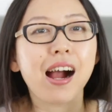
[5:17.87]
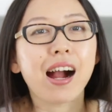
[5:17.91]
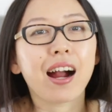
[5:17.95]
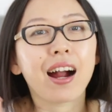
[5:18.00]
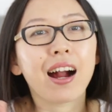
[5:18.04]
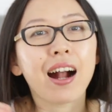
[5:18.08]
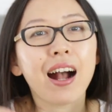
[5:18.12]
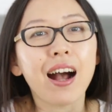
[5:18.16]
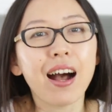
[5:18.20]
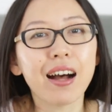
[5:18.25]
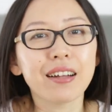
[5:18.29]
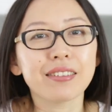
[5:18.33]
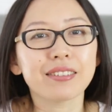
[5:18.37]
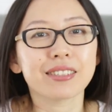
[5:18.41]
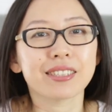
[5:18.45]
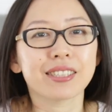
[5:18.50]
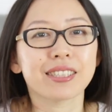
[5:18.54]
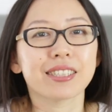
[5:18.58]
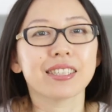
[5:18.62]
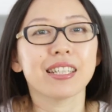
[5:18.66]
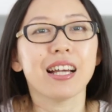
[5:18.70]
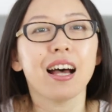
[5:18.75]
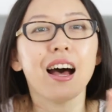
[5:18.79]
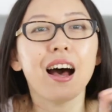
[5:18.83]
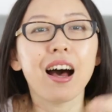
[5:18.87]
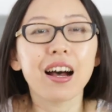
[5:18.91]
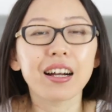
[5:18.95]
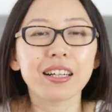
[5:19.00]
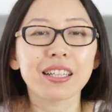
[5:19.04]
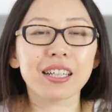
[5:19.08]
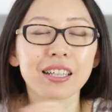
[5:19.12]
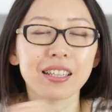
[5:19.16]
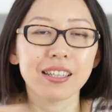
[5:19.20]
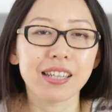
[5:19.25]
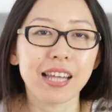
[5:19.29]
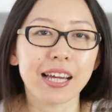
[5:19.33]
accounts
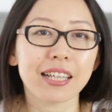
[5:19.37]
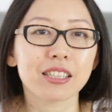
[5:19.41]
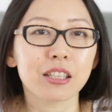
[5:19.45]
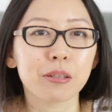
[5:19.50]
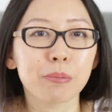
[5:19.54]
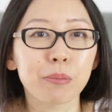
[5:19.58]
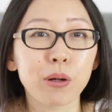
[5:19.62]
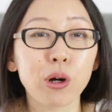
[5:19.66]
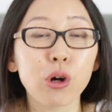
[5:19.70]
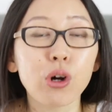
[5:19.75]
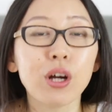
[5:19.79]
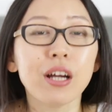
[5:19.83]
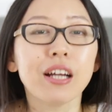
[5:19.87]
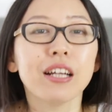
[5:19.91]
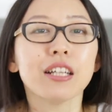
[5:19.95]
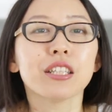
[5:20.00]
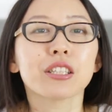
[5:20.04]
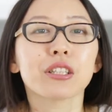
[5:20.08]
uncollectible